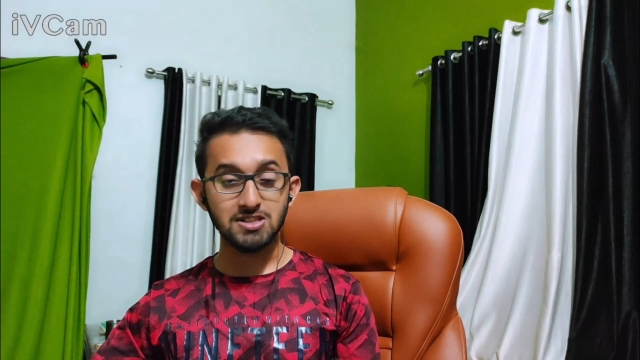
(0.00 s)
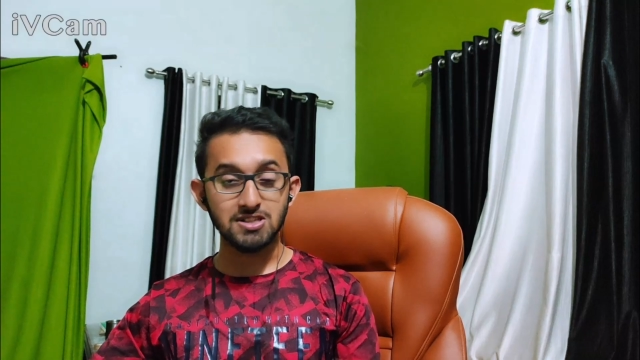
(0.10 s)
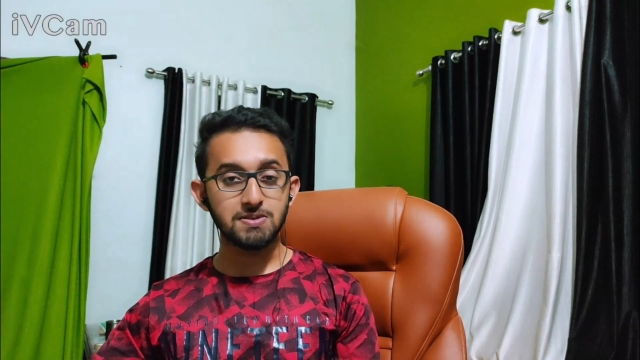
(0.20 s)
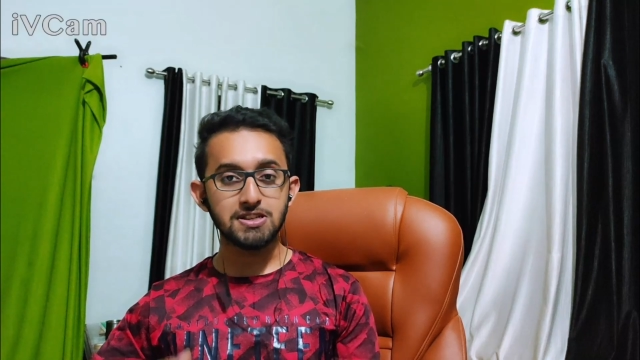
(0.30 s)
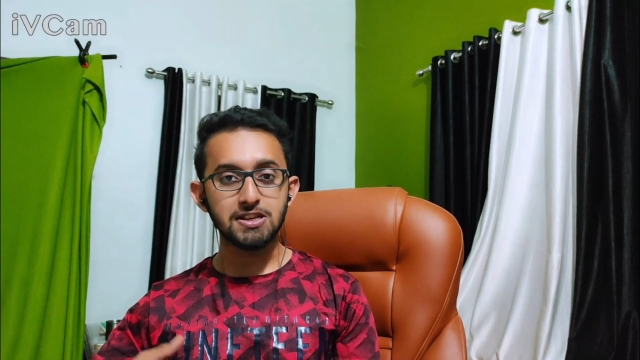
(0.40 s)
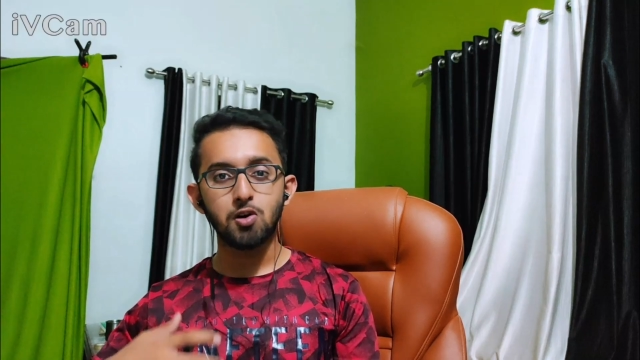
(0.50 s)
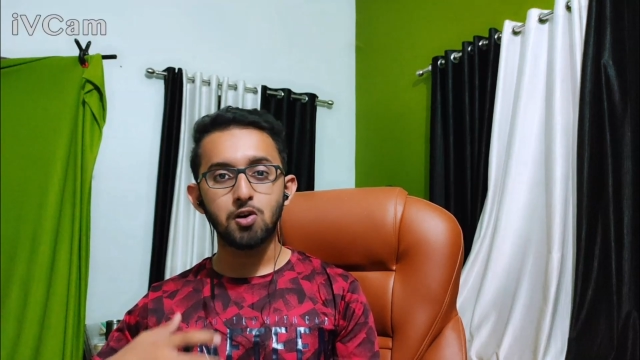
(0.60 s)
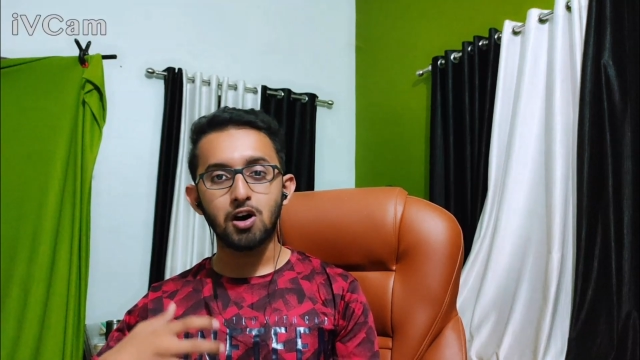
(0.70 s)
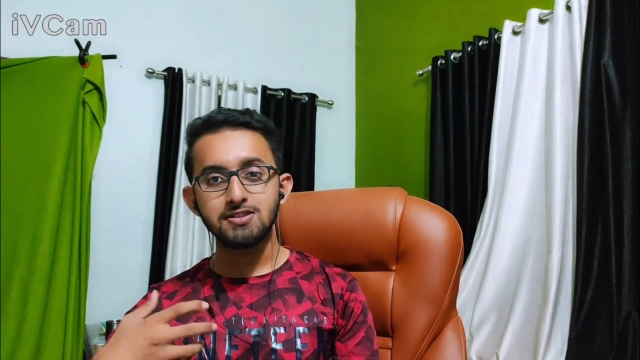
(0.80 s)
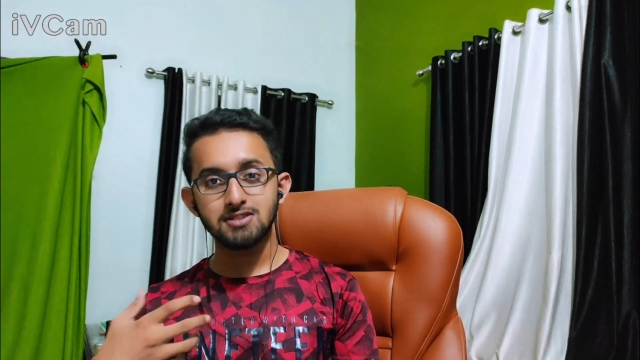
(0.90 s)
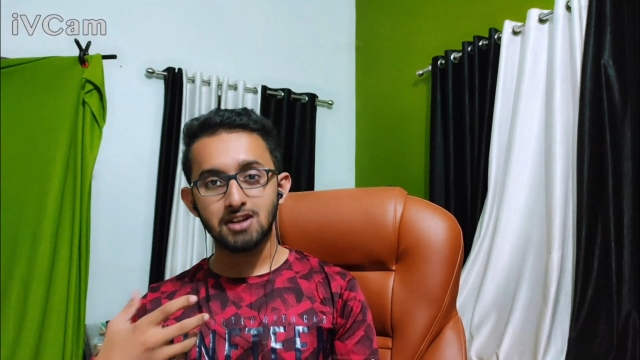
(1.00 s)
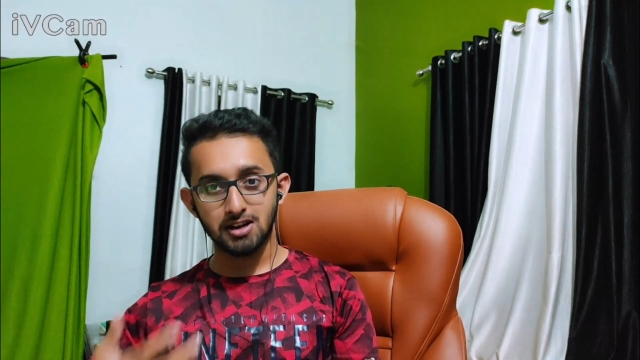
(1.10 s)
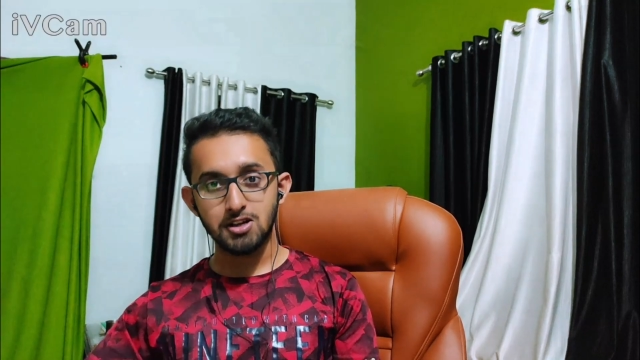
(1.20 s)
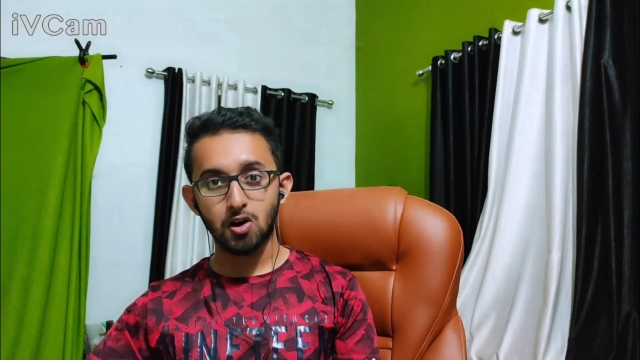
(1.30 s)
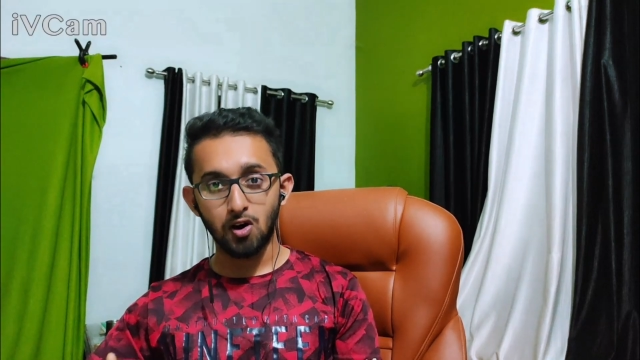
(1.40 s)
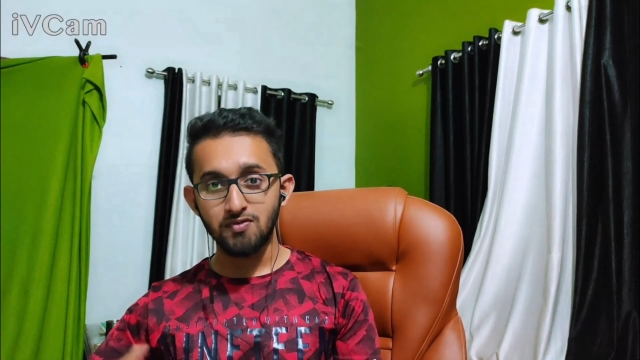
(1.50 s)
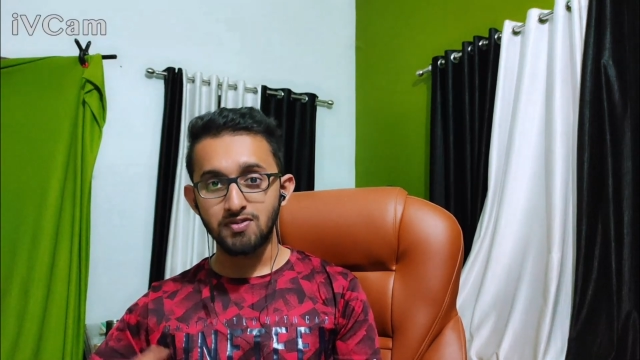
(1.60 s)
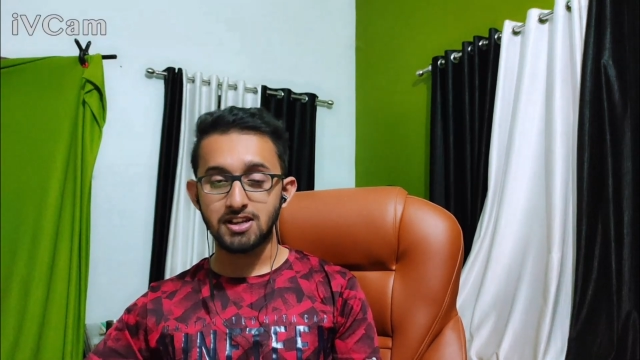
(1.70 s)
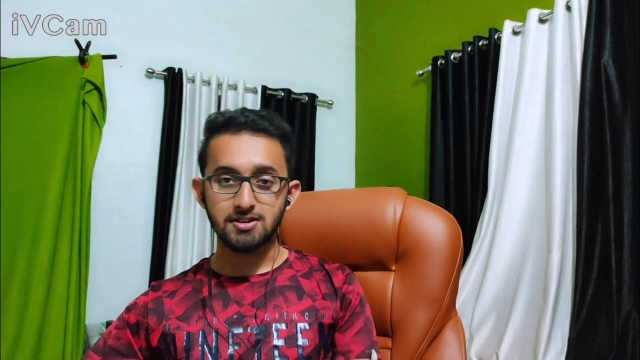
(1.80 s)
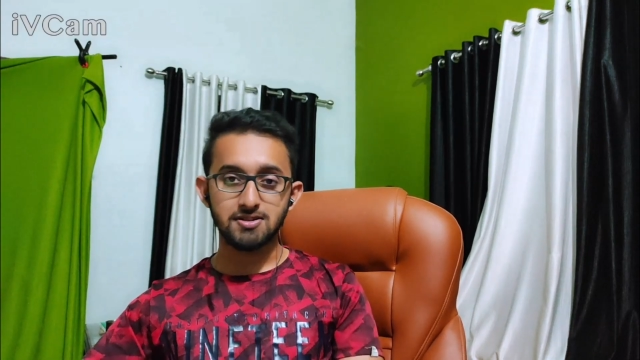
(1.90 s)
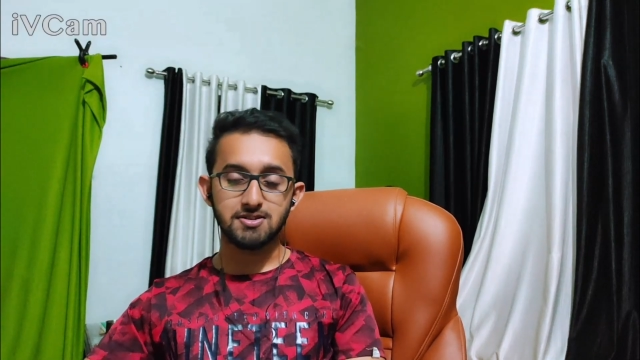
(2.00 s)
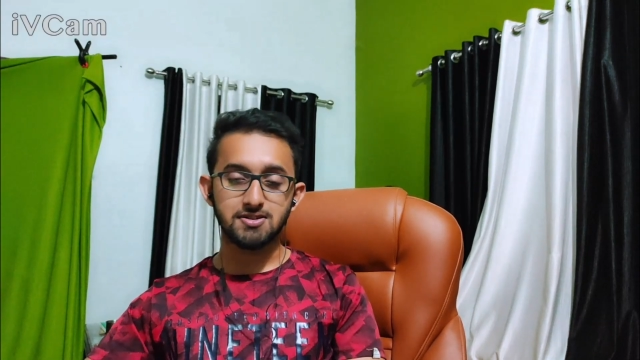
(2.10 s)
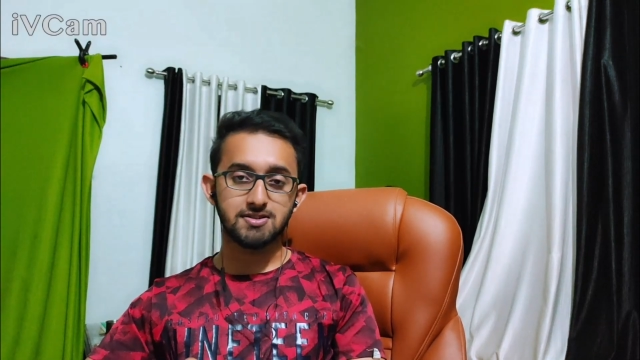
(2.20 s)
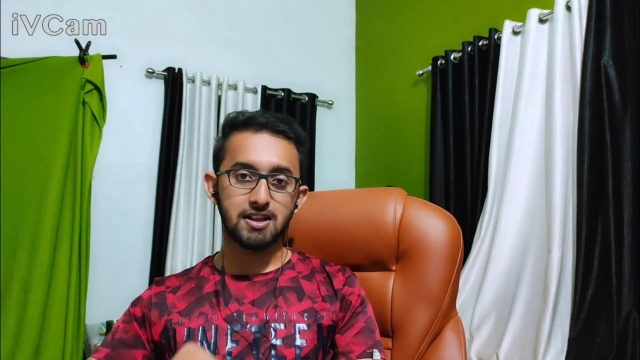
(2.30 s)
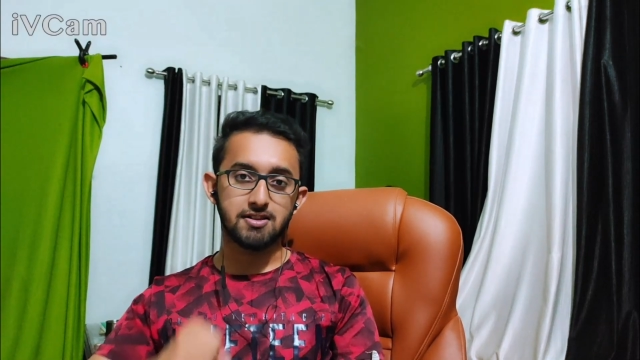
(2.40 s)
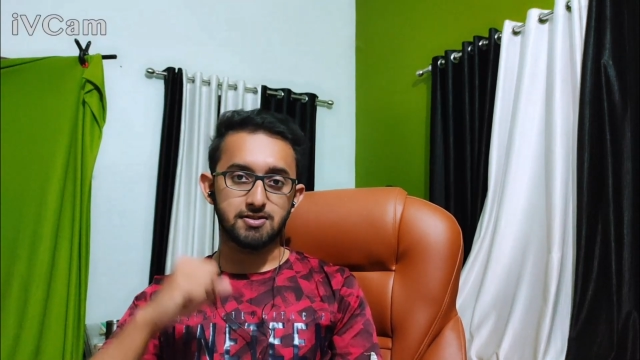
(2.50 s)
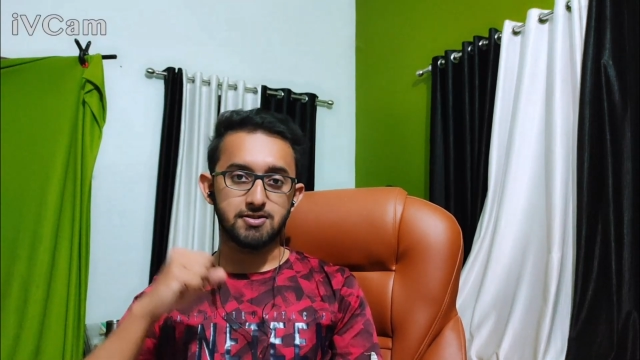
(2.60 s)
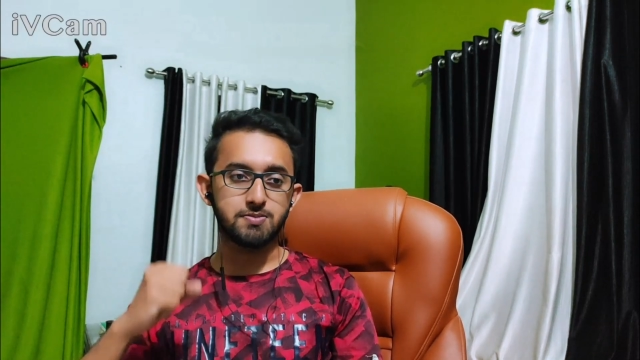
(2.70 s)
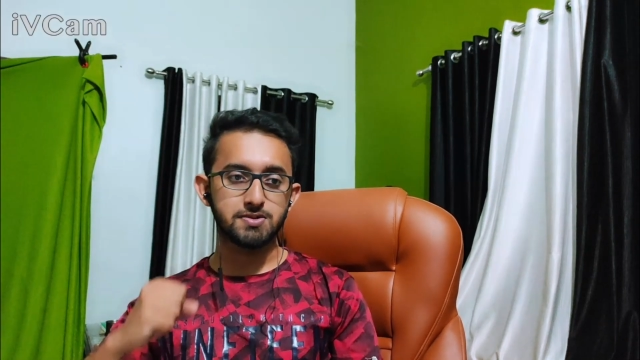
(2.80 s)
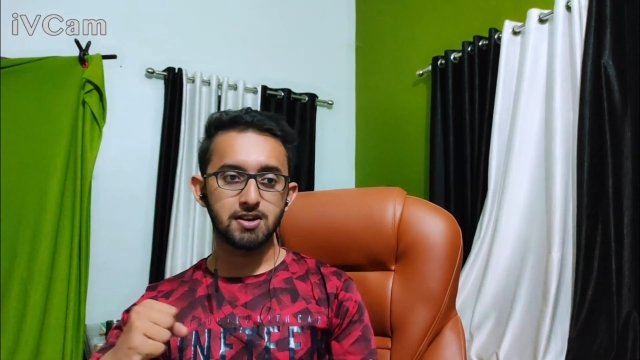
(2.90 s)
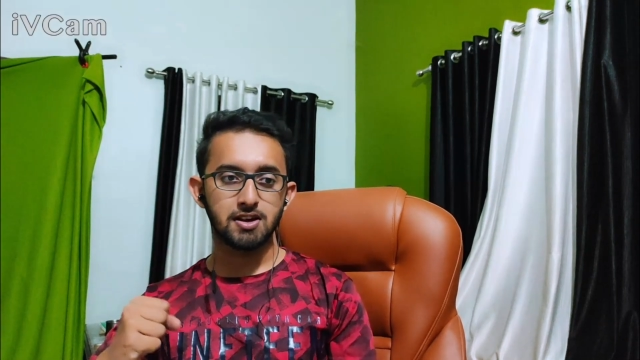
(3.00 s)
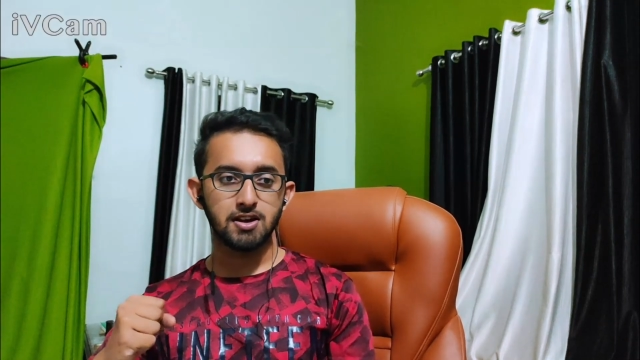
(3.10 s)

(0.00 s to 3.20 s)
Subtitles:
especially you are starting off with data structures and algorithms.